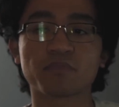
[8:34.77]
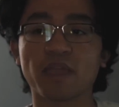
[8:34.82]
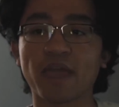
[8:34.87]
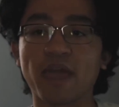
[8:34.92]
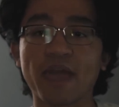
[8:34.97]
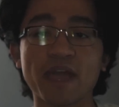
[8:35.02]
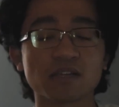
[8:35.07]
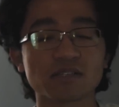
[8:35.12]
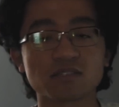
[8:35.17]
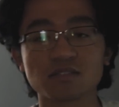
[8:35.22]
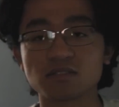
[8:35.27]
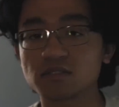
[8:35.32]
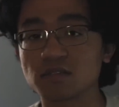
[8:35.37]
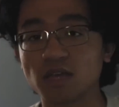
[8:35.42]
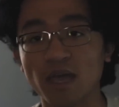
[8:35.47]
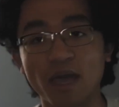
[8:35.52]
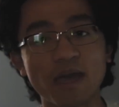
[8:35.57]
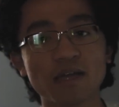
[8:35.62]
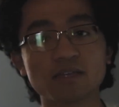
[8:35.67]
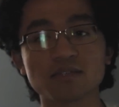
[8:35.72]
ashes
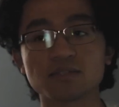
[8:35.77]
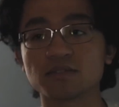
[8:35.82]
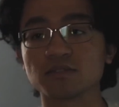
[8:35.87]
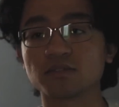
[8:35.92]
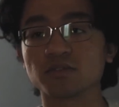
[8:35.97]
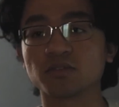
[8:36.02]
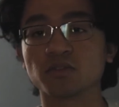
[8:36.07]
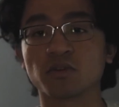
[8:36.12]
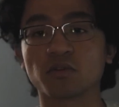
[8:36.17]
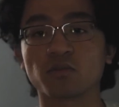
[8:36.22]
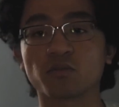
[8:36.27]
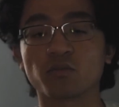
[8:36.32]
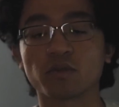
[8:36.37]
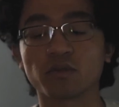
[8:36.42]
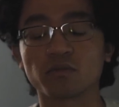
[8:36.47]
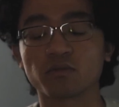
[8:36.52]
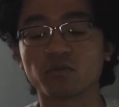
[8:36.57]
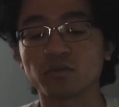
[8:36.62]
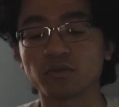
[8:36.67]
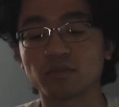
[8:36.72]
to ashes,
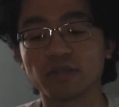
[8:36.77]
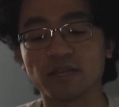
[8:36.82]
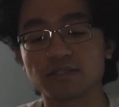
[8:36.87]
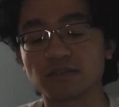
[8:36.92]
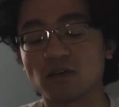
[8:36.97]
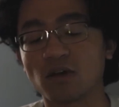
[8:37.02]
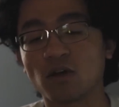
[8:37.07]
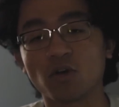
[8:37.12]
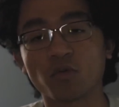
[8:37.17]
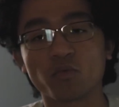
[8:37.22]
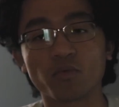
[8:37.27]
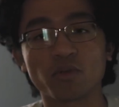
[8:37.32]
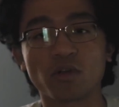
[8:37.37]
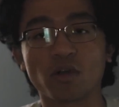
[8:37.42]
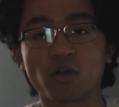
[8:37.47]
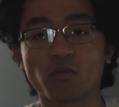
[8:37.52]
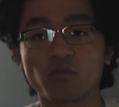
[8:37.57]
we that's all we are.